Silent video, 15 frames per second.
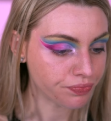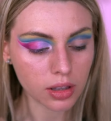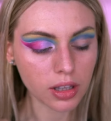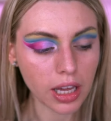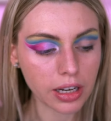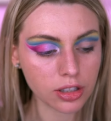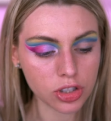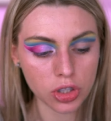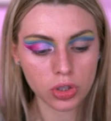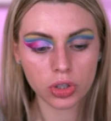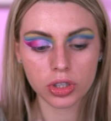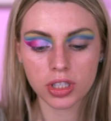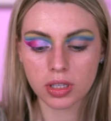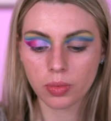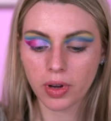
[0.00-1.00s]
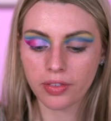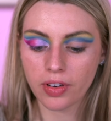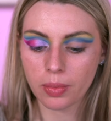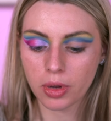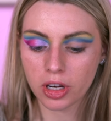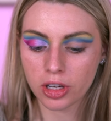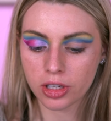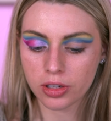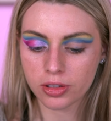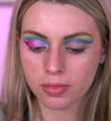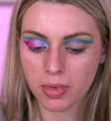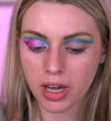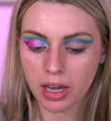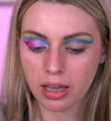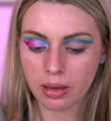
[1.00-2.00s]
And then to cut it with, I'm gonna use
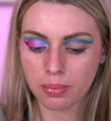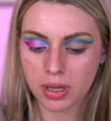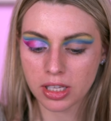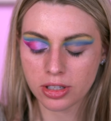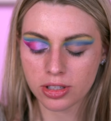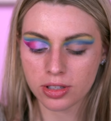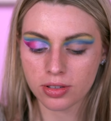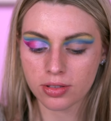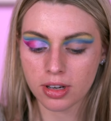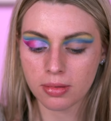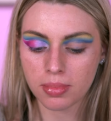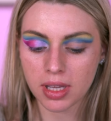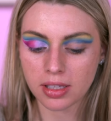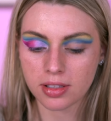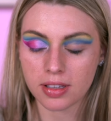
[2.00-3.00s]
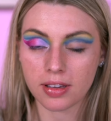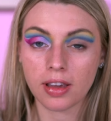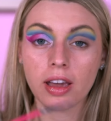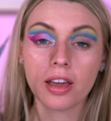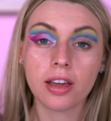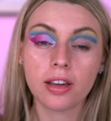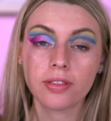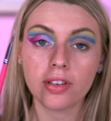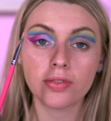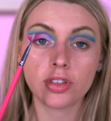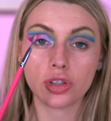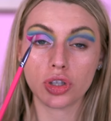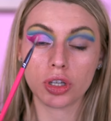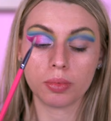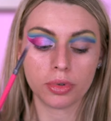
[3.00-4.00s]
my Peaches and Cream
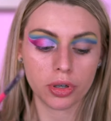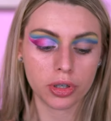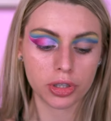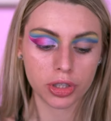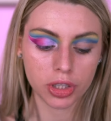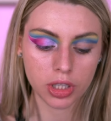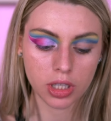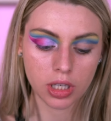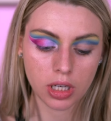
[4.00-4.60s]
PC52 brush.